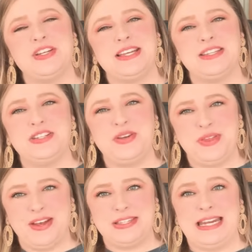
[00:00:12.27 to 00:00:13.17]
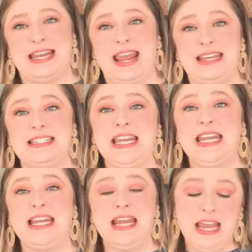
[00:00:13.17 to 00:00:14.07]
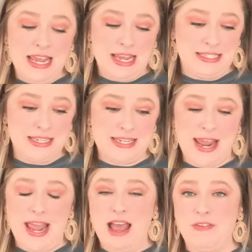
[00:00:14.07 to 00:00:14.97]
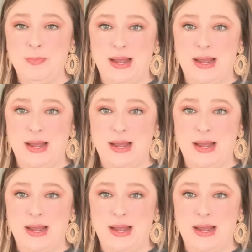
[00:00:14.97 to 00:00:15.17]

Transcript: since 2018. And today I have a buy